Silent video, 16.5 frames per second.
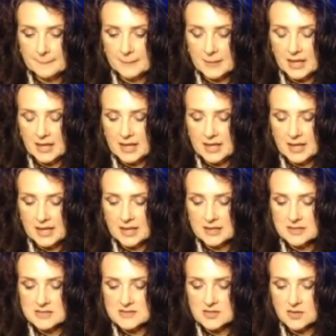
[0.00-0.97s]

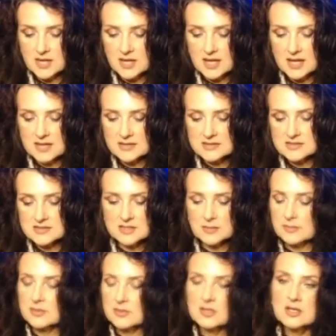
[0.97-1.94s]
And so I asked
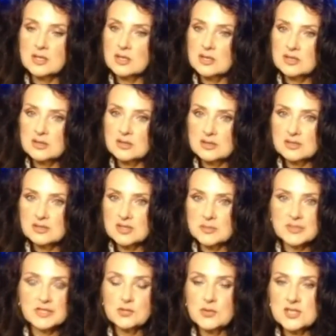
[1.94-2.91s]
them the
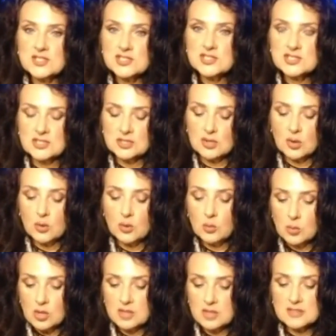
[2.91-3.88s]
big question,
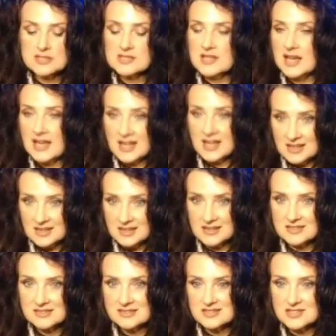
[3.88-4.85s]
what
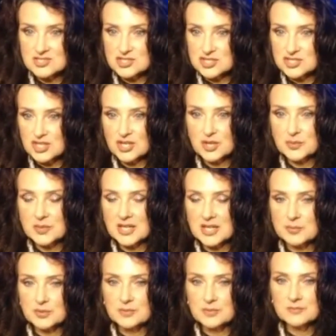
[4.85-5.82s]
are shadow
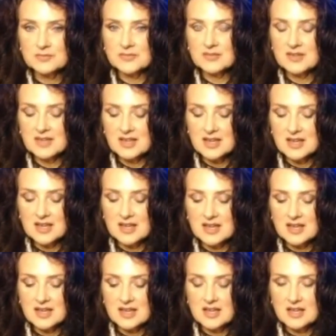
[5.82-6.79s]
people?
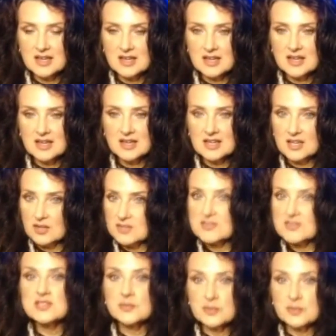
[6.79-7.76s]
And I
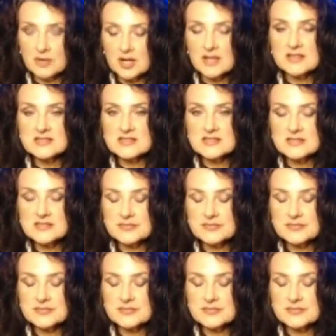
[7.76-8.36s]
was surprised.